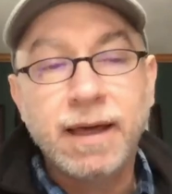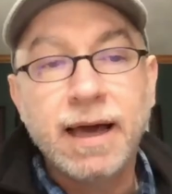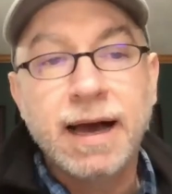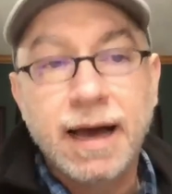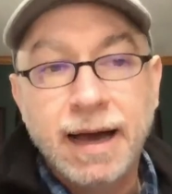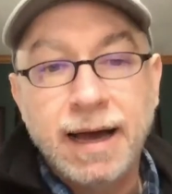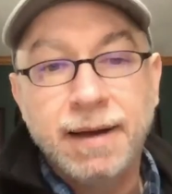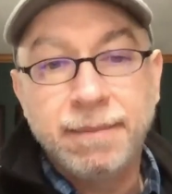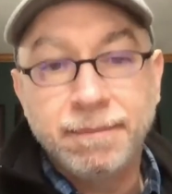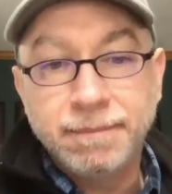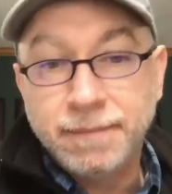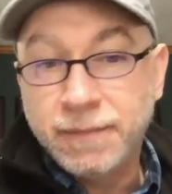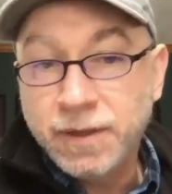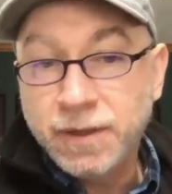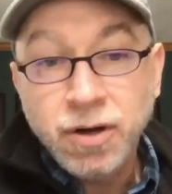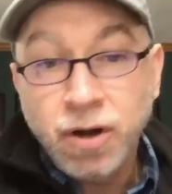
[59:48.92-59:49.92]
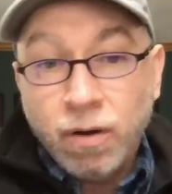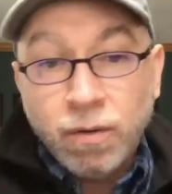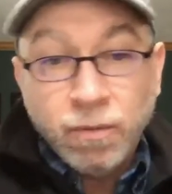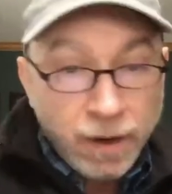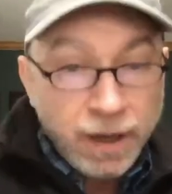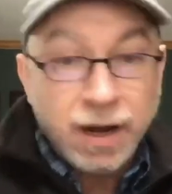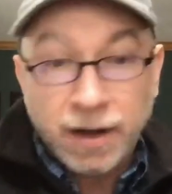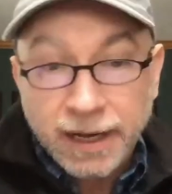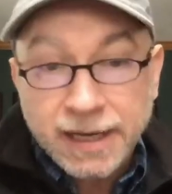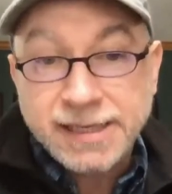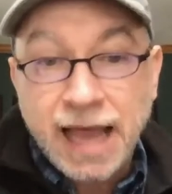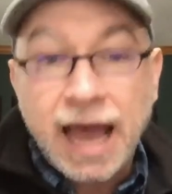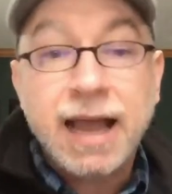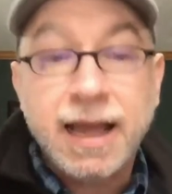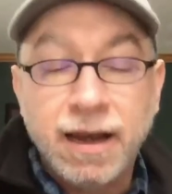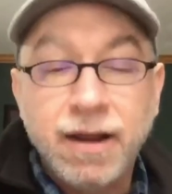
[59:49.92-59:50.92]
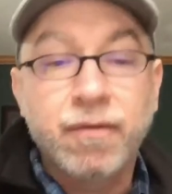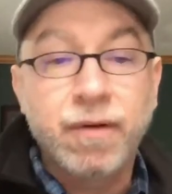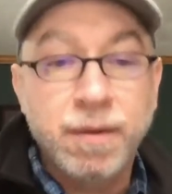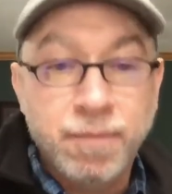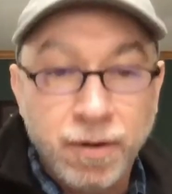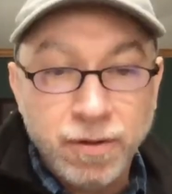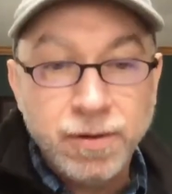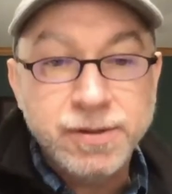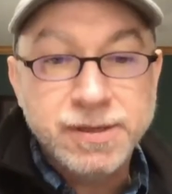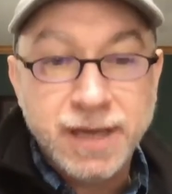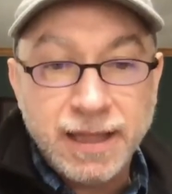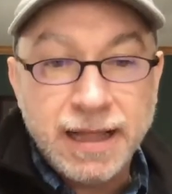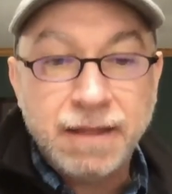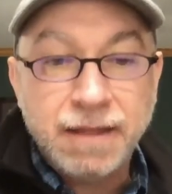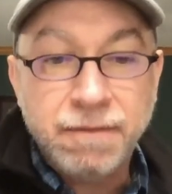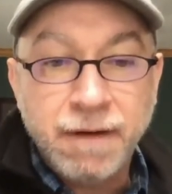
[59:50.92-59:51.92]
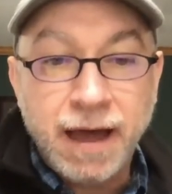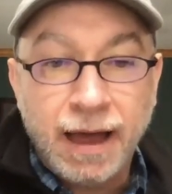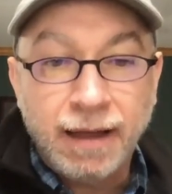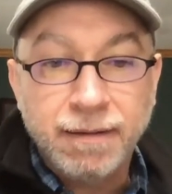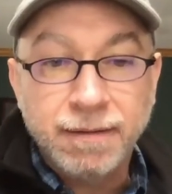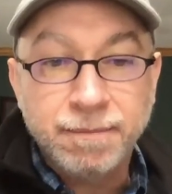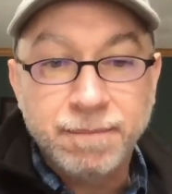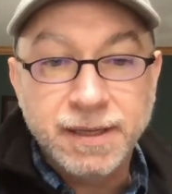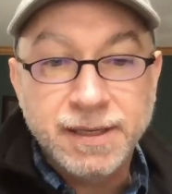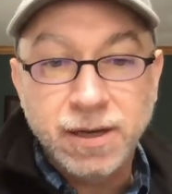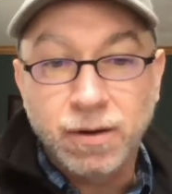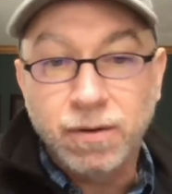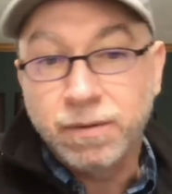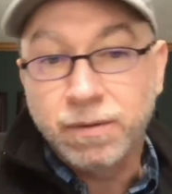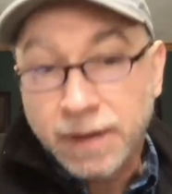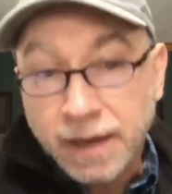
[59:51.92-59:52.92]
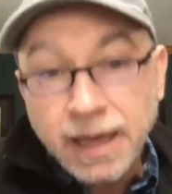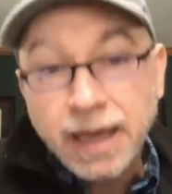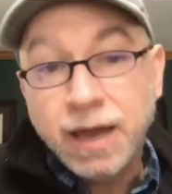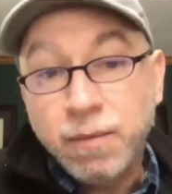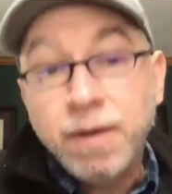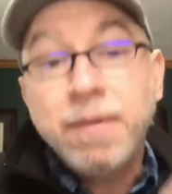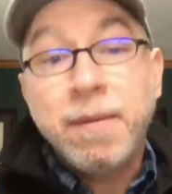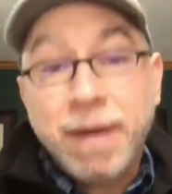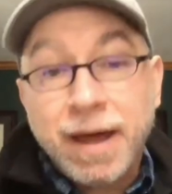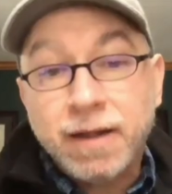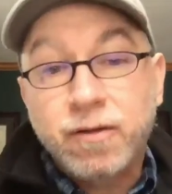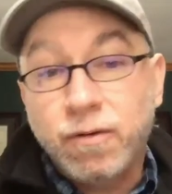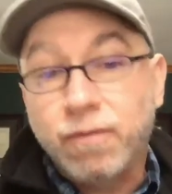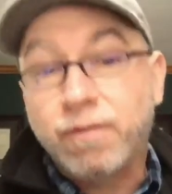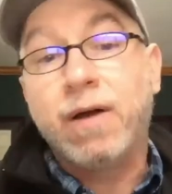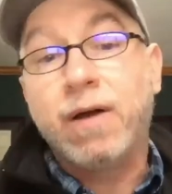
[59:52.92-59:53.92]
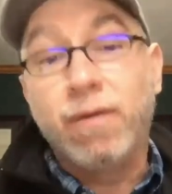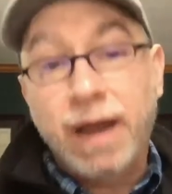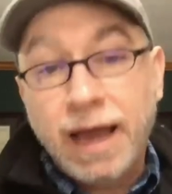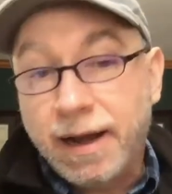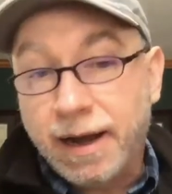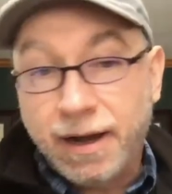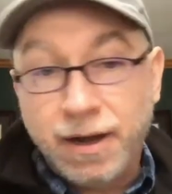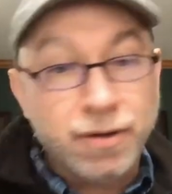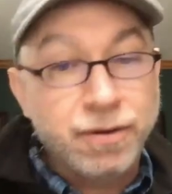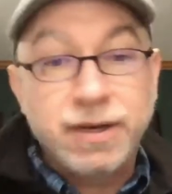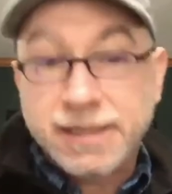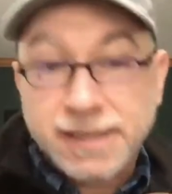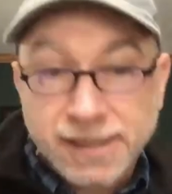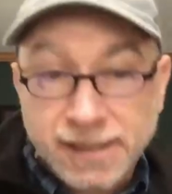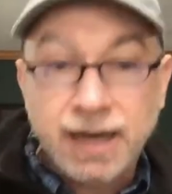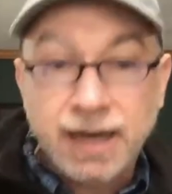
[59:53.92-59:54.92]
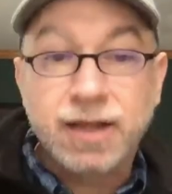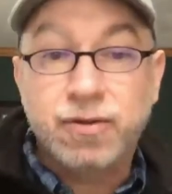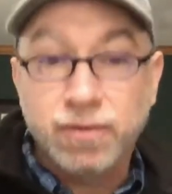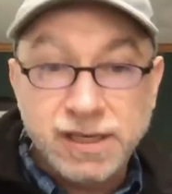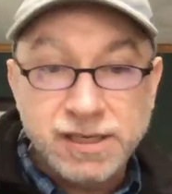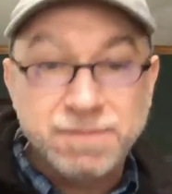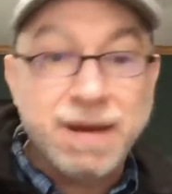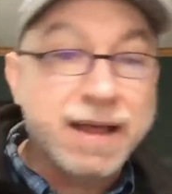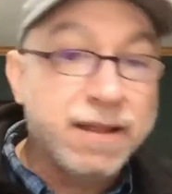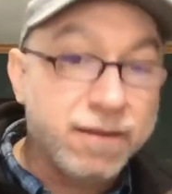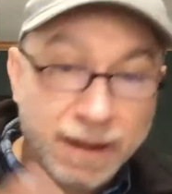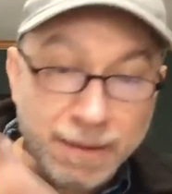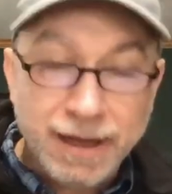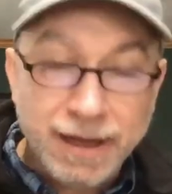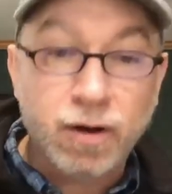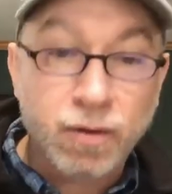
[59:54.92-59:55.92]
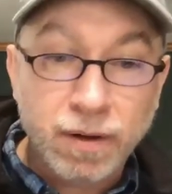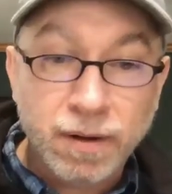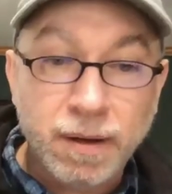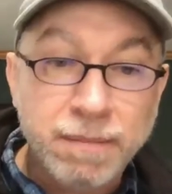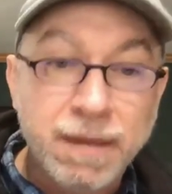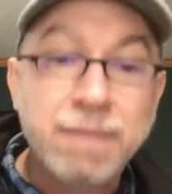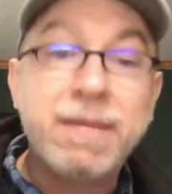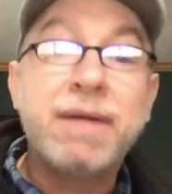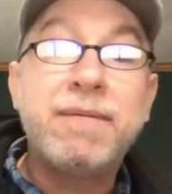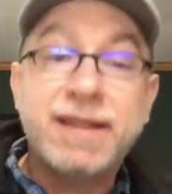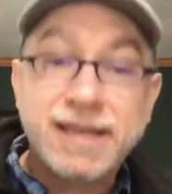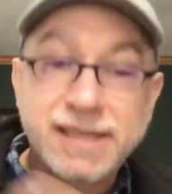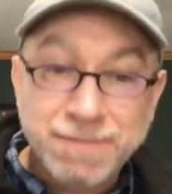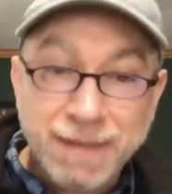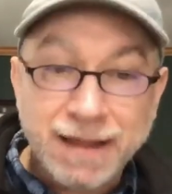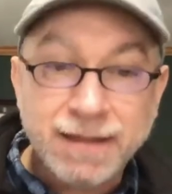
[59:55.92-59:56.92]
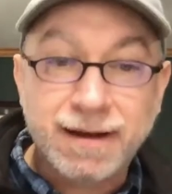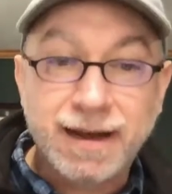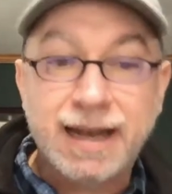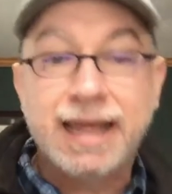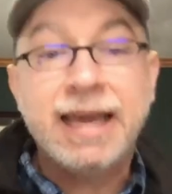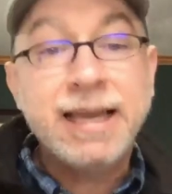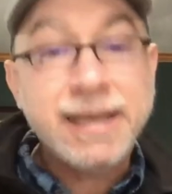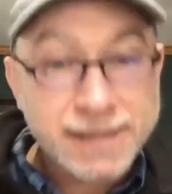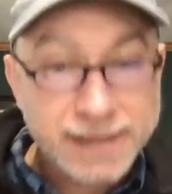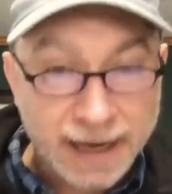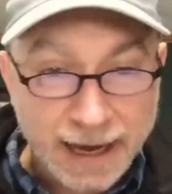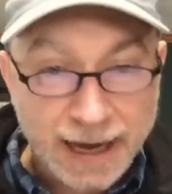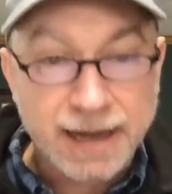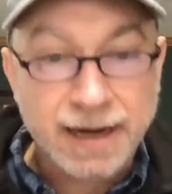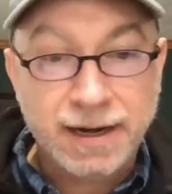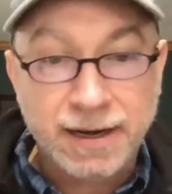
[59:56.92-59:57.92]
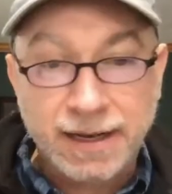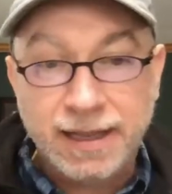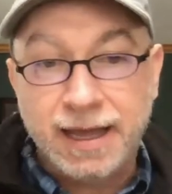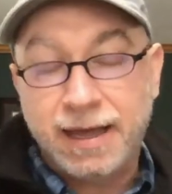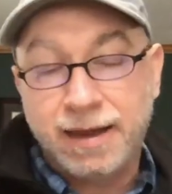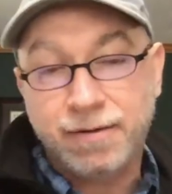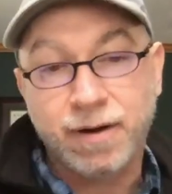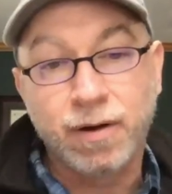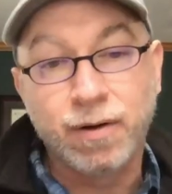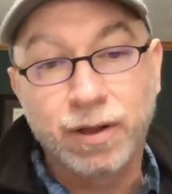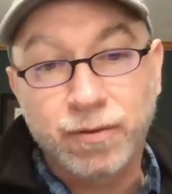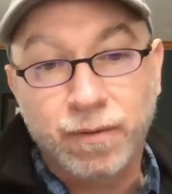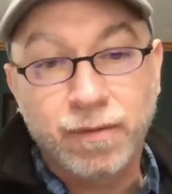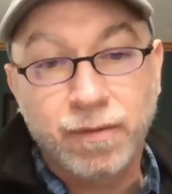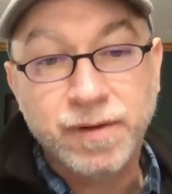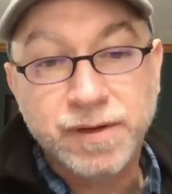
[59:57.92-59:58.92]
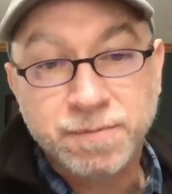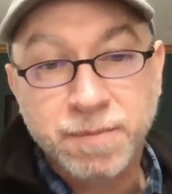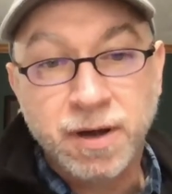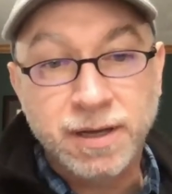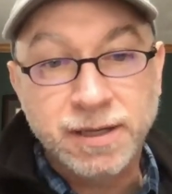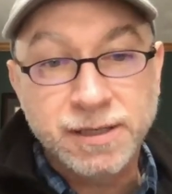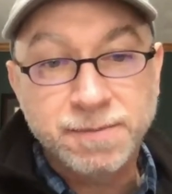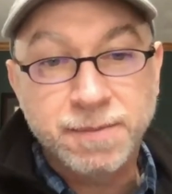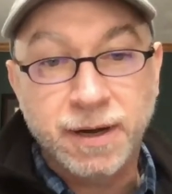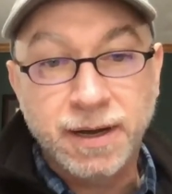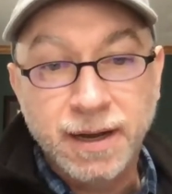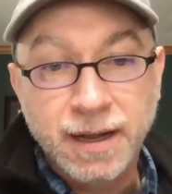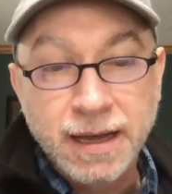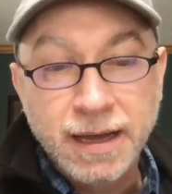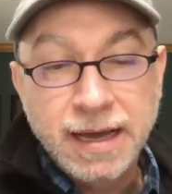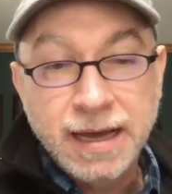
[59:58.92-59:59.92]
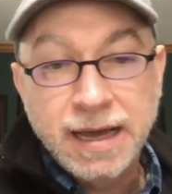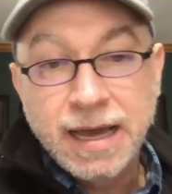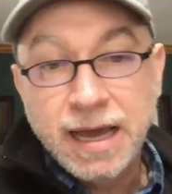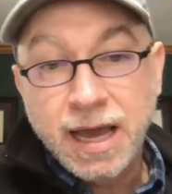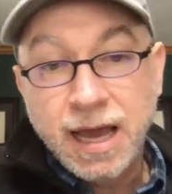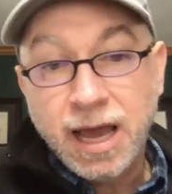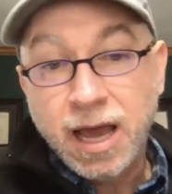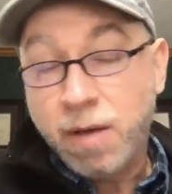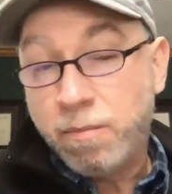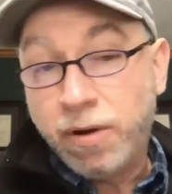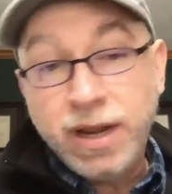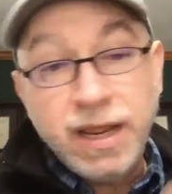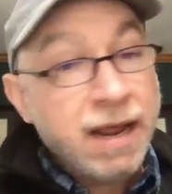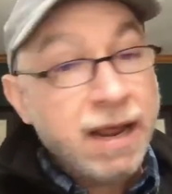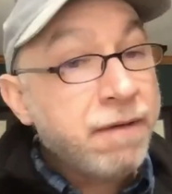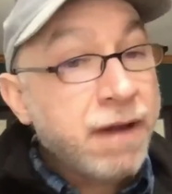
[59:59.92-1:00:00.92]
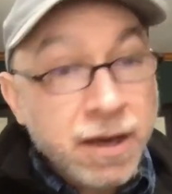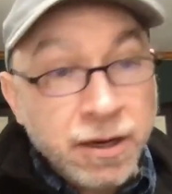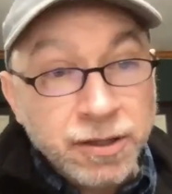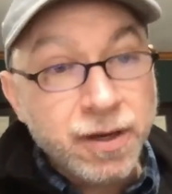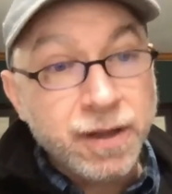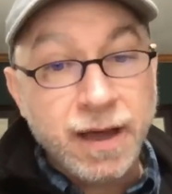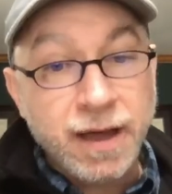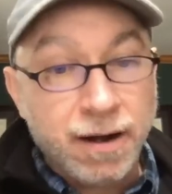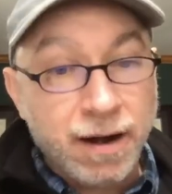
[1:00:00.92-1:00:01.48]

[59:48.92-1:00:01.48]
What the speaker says: we are exactly reproducing that fact. But so it would be better to regulate it, not necessarily to dismantle. I mean, maybe dismantling is the regulatory response, but in every country they are